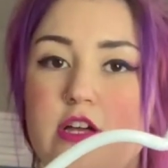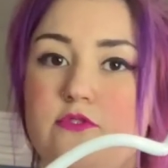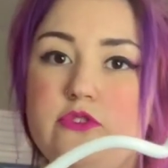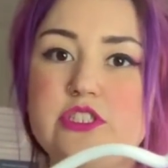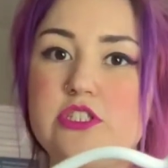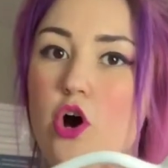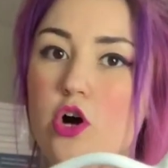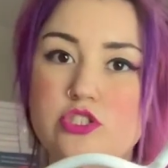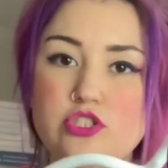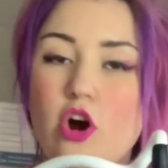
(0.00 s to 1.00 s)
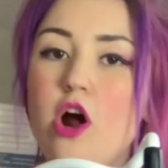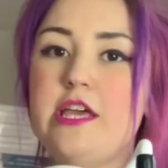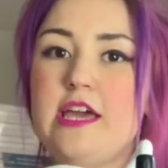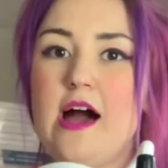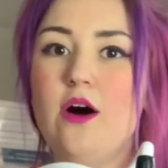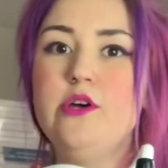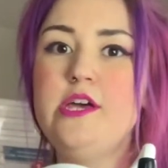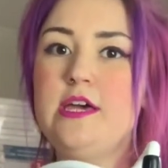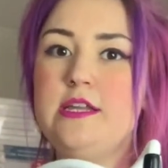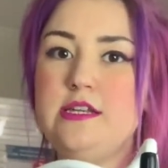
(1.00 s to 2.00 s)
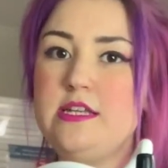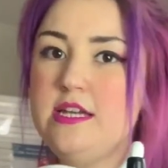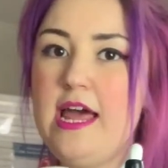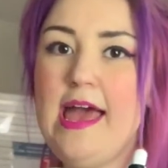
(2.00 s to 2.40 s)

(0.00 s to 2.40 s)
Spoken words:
If you just are starting out, need